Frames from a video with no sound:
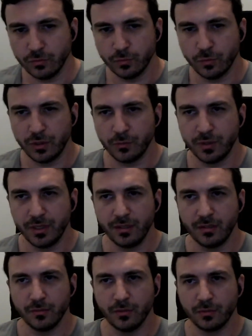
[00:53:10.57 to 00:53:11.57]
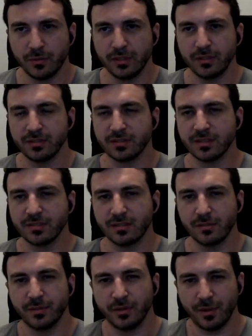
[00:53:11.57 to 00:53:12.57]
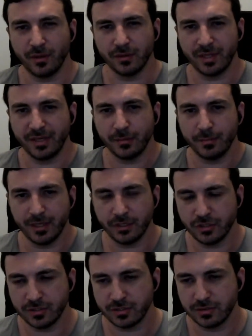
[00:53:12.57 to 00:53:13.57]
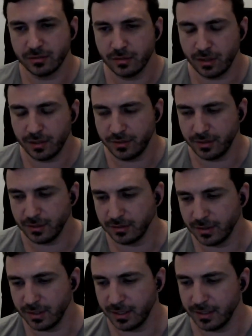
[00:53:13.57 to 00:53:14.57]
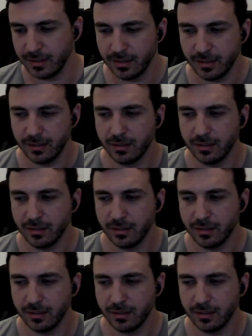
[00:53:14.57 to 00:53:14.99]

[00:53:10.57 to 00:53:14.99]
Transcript: what we what we discussed a little bit about landing pages. I think that